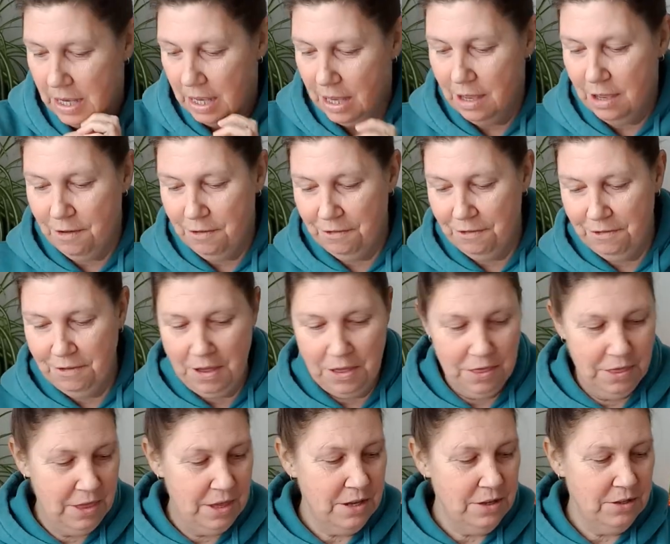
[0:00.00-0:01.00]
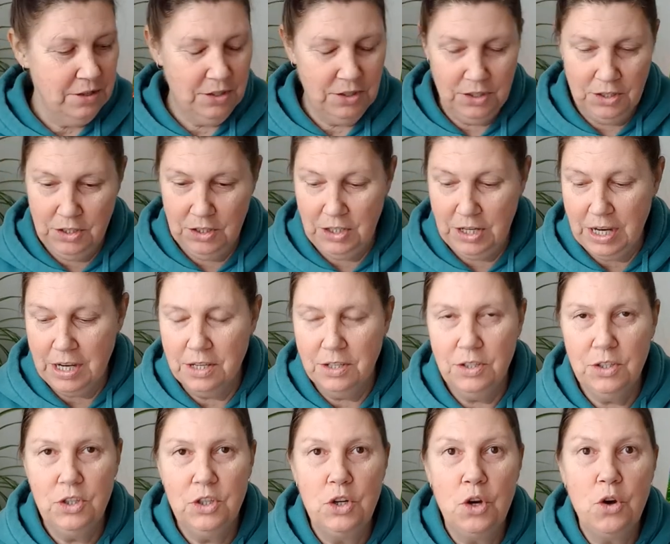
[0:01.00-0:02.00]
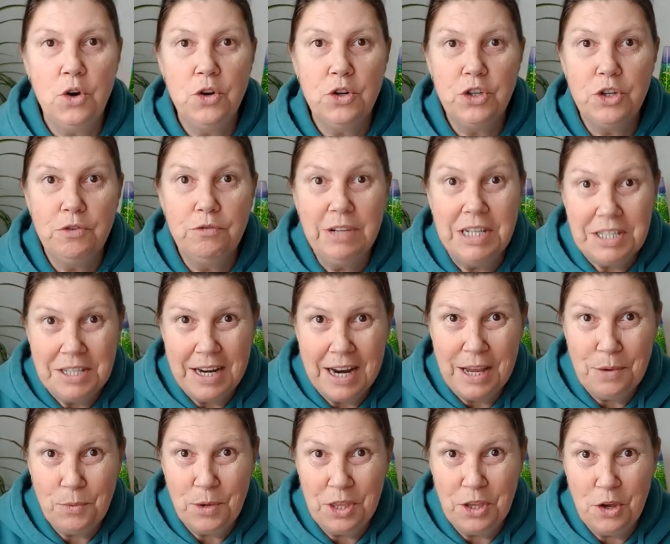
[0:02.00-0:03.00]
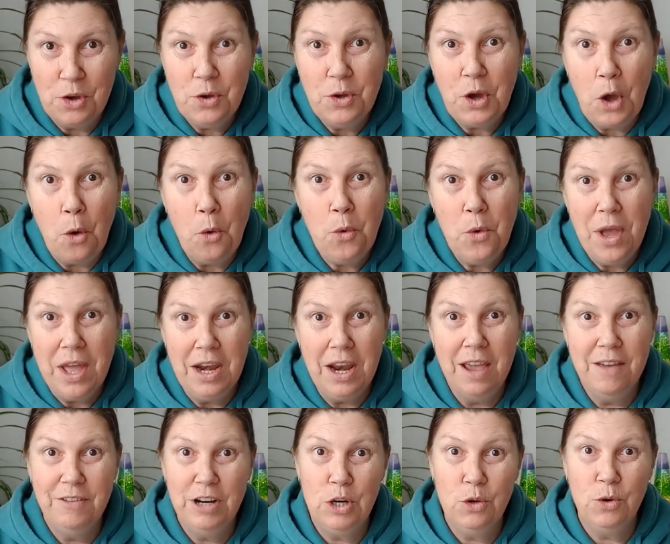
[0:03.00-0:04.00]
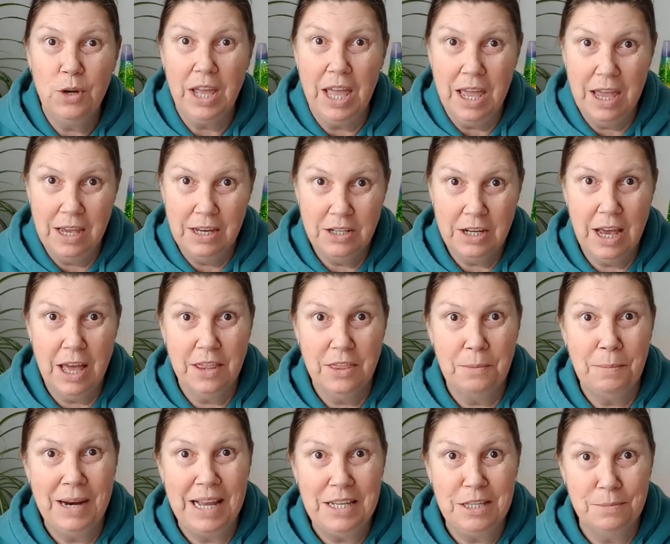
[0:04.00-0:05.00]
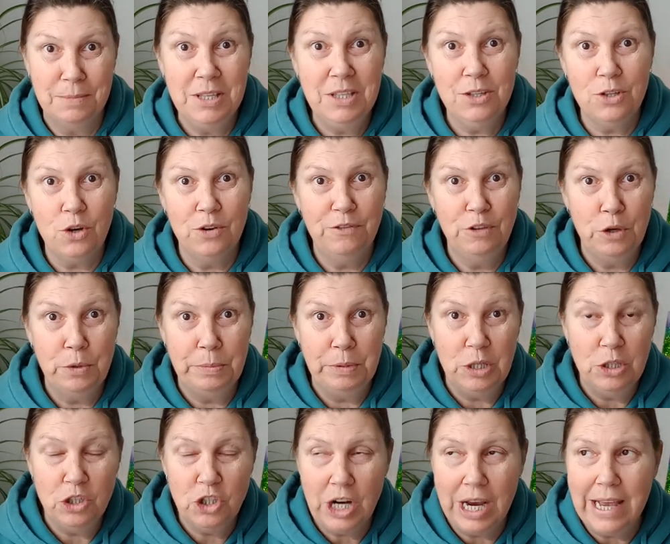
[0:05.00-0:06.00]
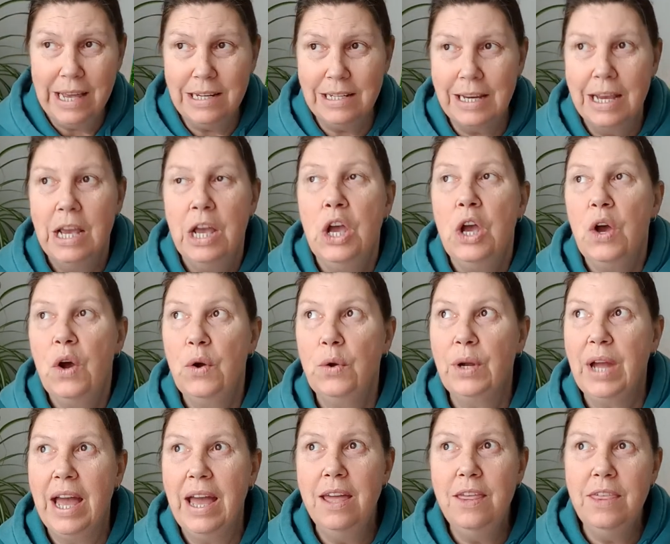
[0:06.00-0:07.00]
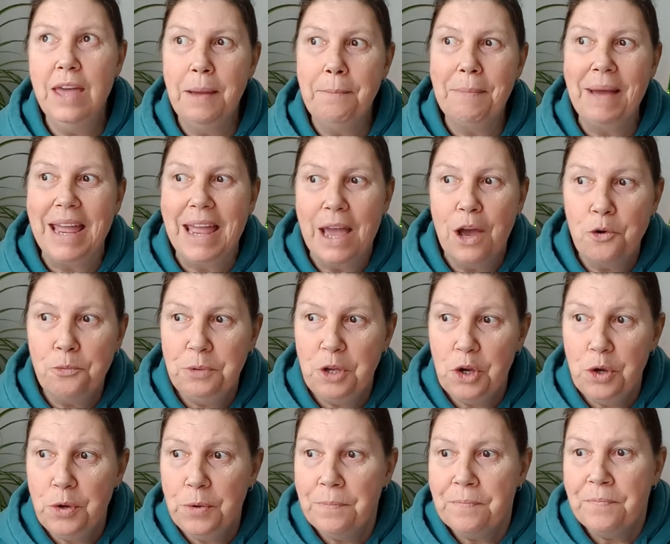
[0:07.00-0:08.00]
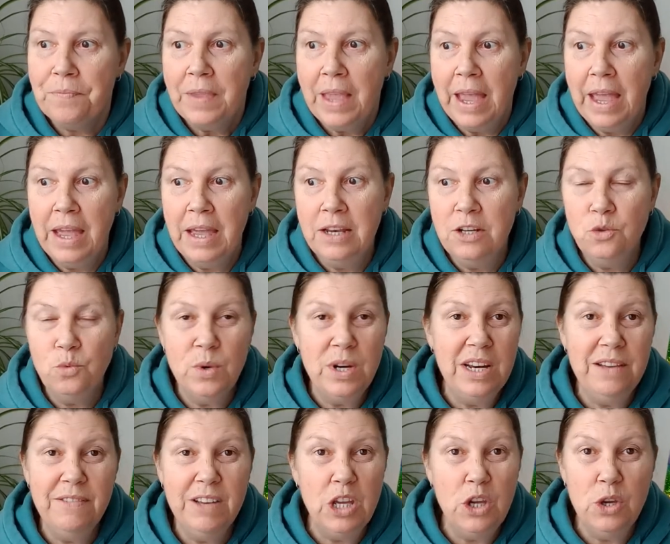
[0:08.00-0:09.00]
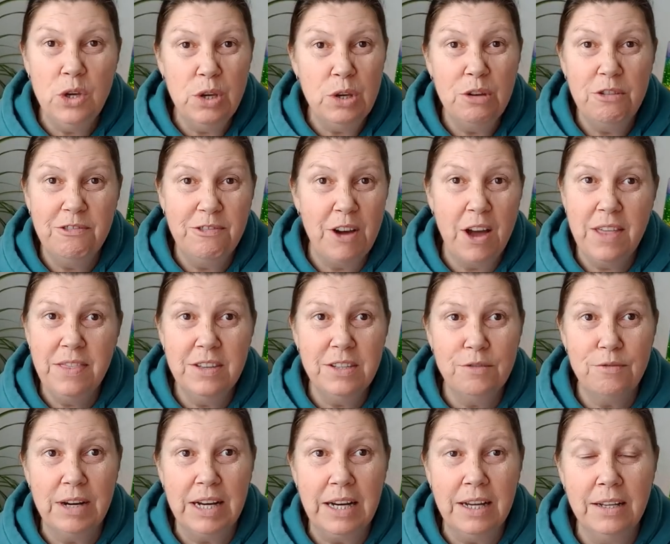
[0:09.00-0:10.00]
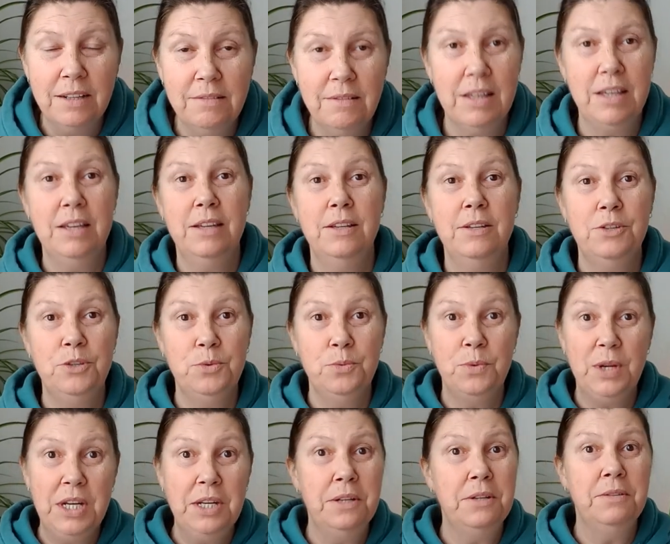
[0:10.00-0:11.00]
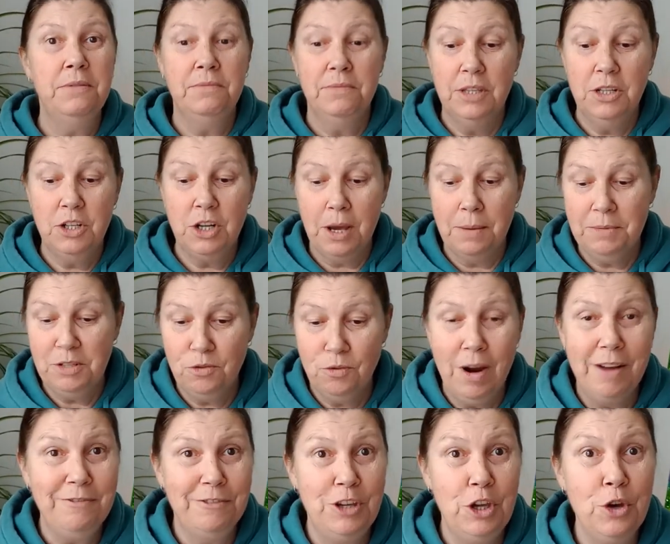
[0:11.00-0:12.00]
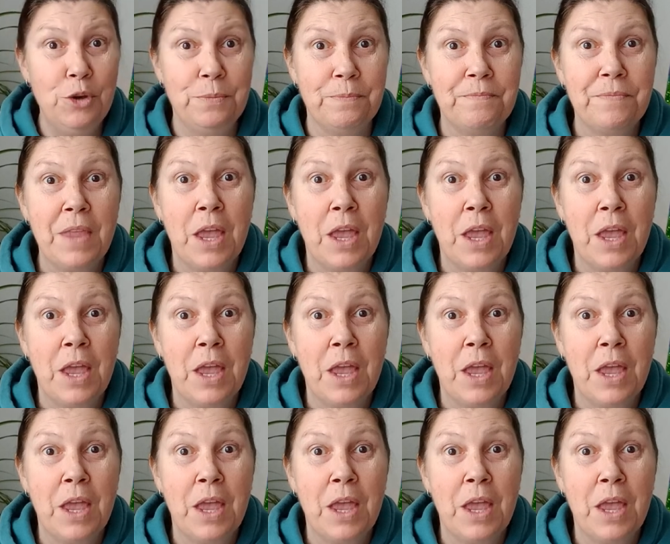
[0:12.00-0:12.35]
If this does not resonate with you, go and have a look at other placements of your birth chart, okay, that may help you. And whenever you find this reading is when the time is right for you.